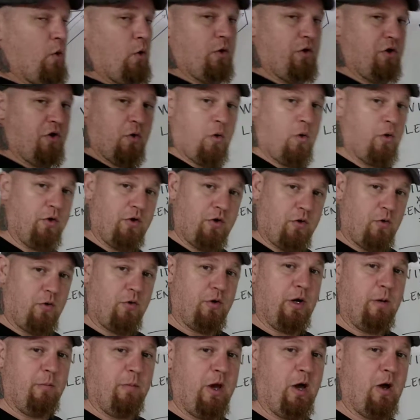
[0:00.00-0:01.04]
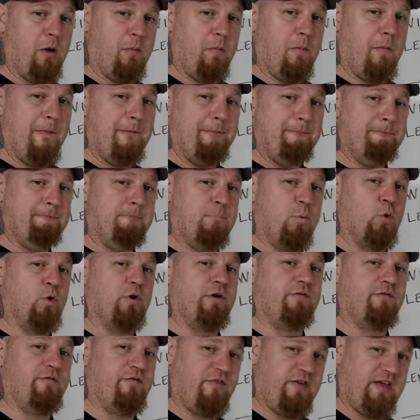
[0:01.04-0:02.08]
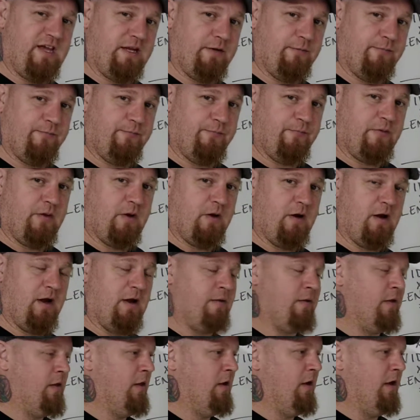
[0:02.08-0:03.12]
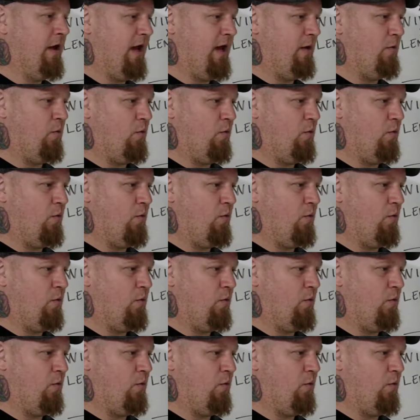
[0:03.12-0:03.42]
and on and on about board feet, all right, and